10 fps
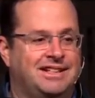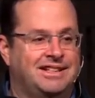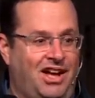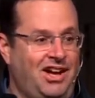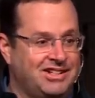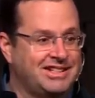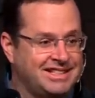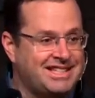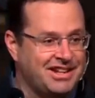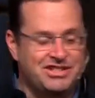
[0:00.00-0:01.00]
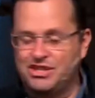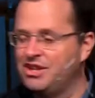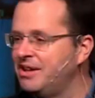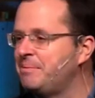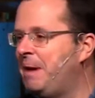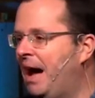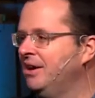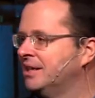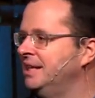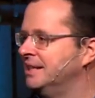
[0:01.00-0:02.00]
No, seriously, do you know what a power
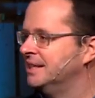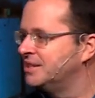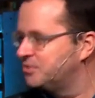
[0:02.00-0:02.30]
clean is?